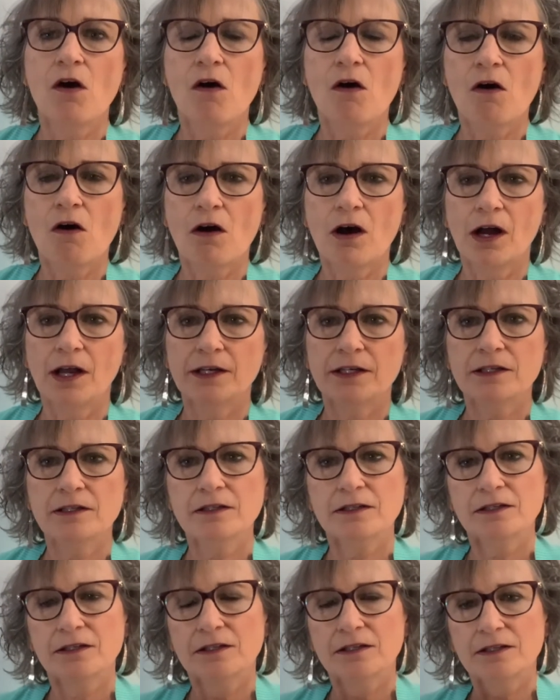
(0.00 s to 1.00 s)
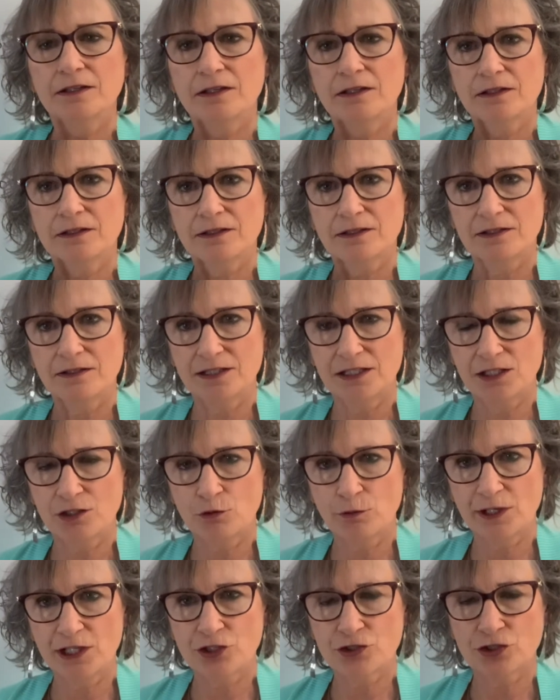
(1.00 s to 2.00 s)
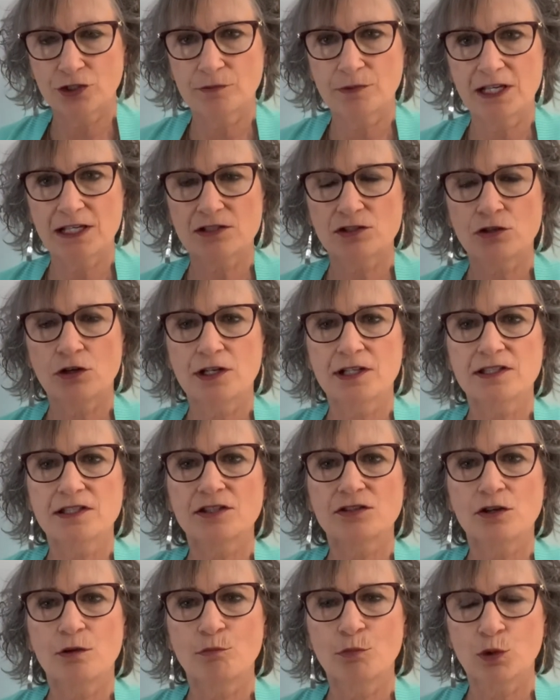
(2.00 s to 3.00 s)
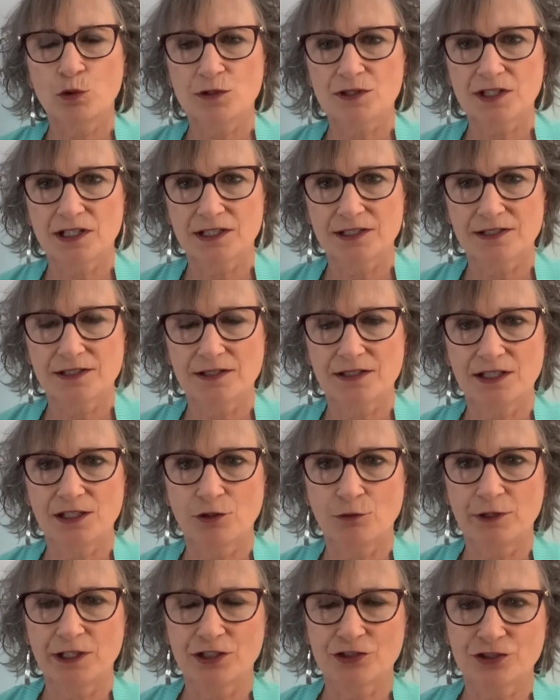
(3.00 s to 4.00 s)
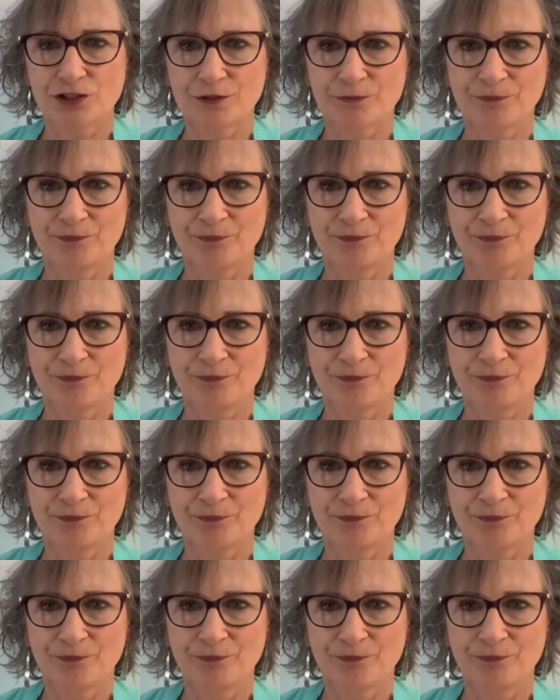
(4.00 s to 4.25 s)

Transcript: on the equation as long as it's on both sides of the equation.